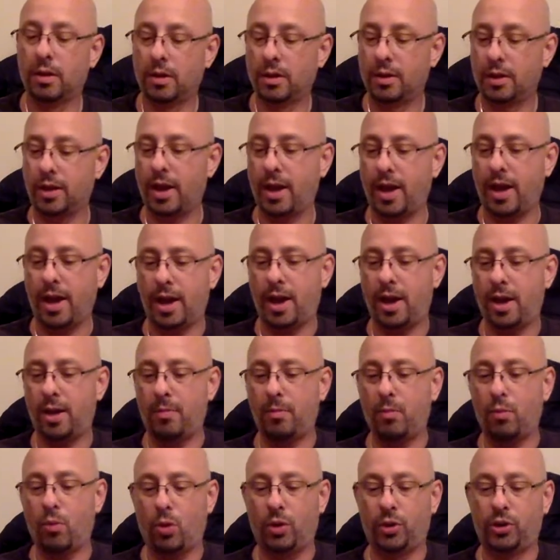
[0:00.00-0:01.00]
Yeah,
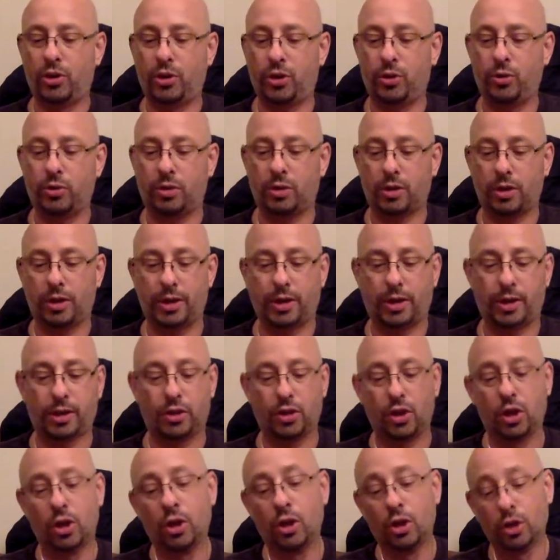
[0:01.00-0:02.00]
more juice
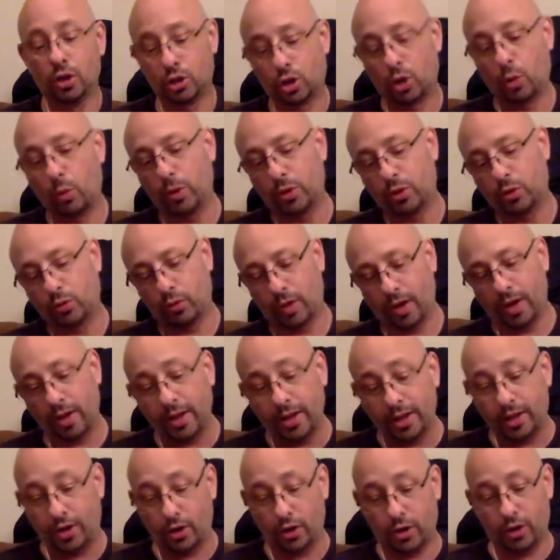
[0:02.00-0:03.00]
leakage. So what's
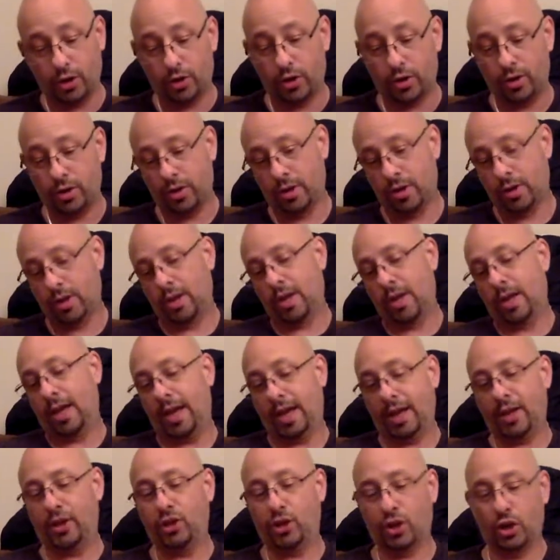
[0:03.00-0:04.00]
really good
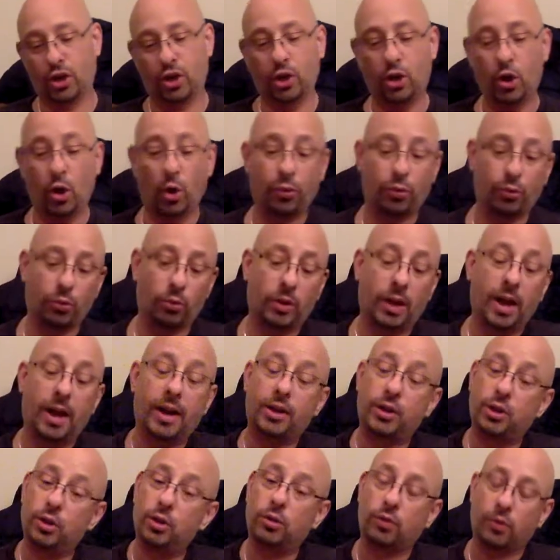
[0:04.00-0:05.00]
is you're going to go through a lot
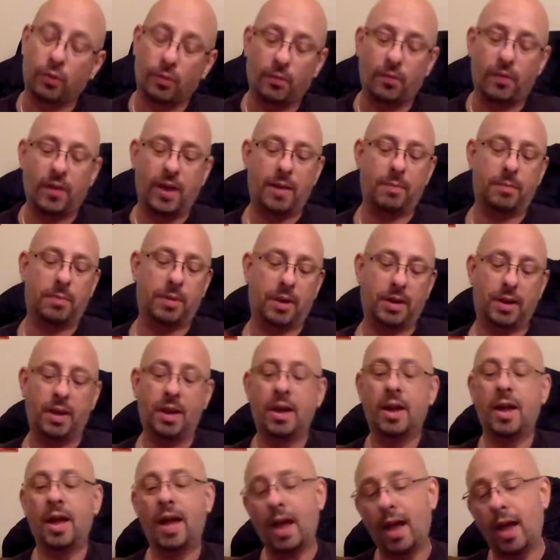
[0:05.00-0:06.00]
of juice from vaping,
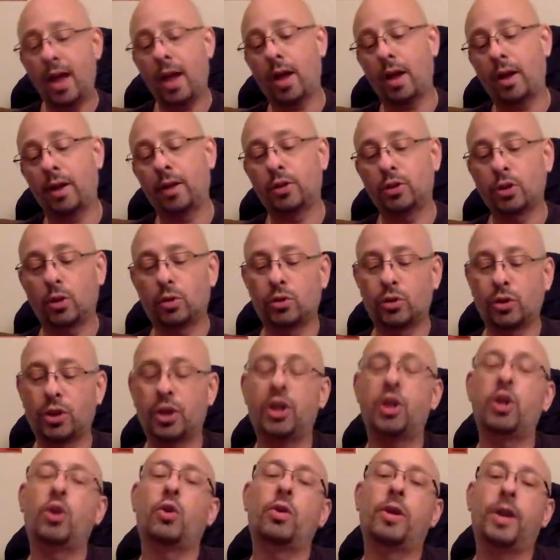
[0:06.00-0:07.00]
and it's also going
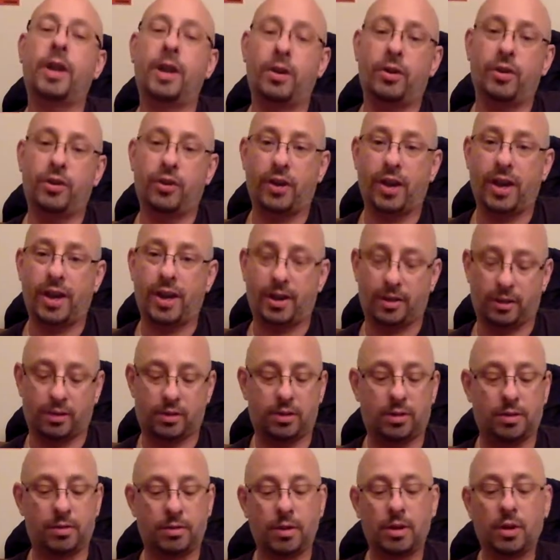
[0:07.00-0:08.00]
to urinate on your
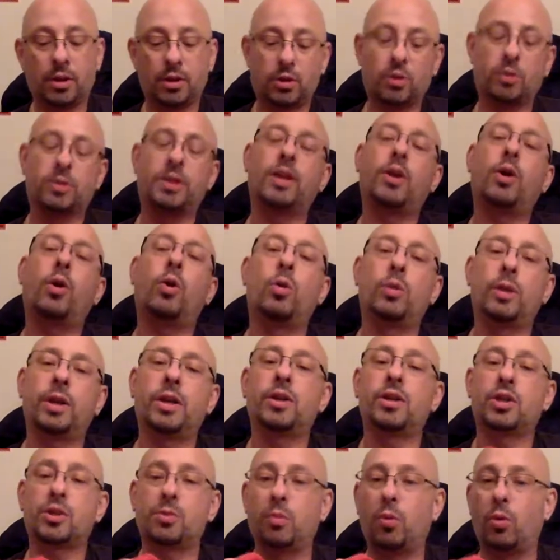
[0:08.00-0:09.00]
hands. So it's like holding
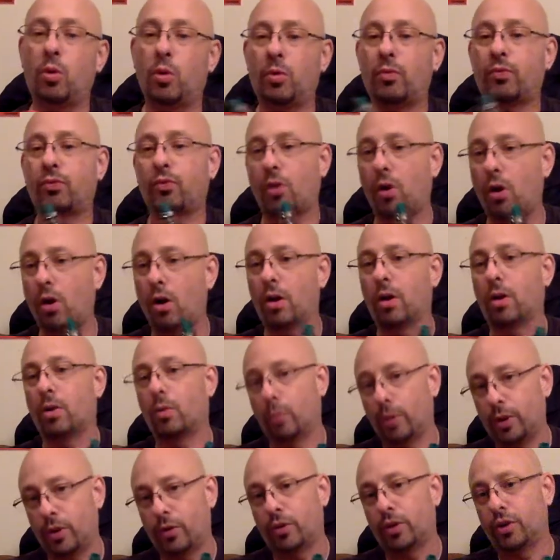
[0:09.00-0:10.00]
a small frog
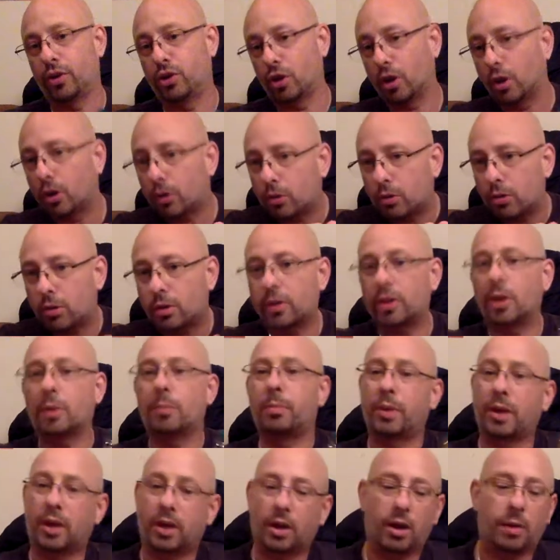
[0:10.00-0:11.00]
when you're in a jungle and you
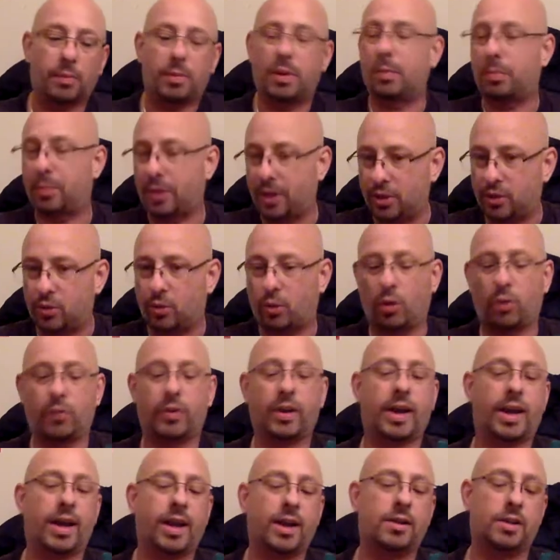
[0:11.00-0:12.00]
pick it up and it pees all over
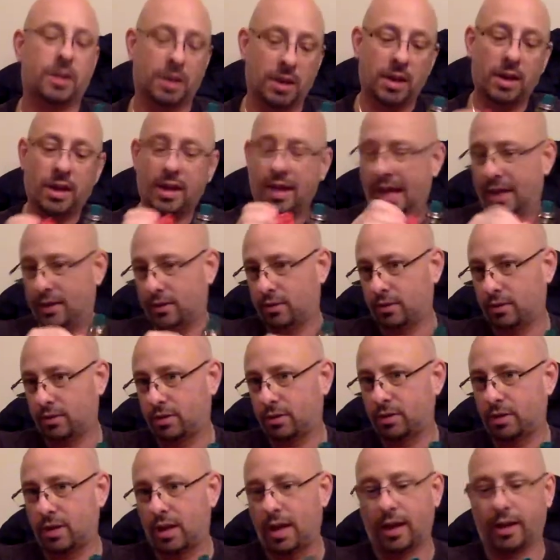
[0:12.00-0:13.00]
your hands. That's what this
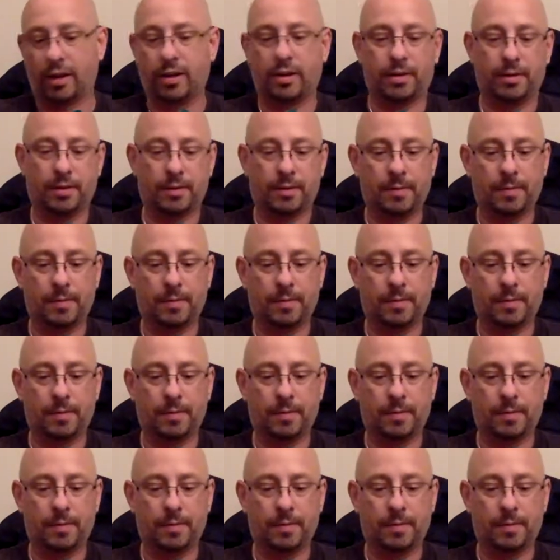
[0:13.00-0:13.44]
is like.